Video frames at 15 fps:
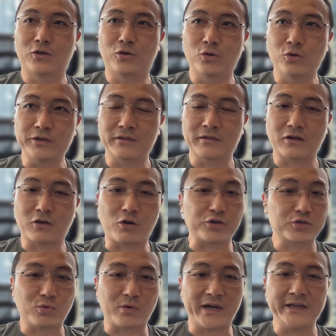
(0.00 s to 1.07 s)
good
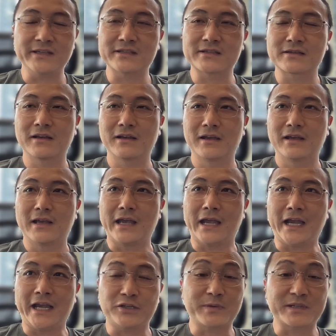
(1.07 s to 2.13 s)
cost wise,
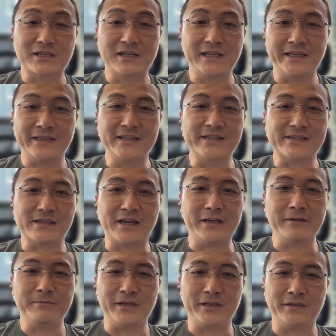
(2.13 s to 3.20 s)
especially in this
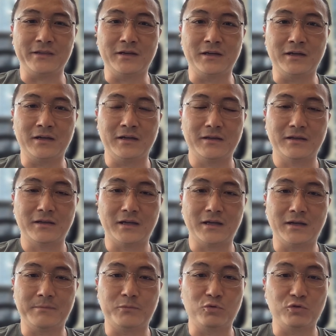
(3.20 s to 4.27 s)
time, in the
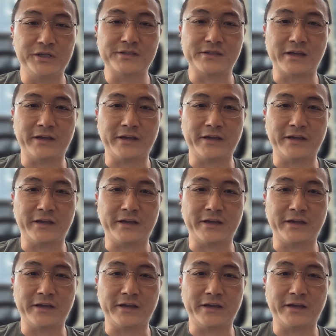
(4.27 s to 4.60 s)
bullish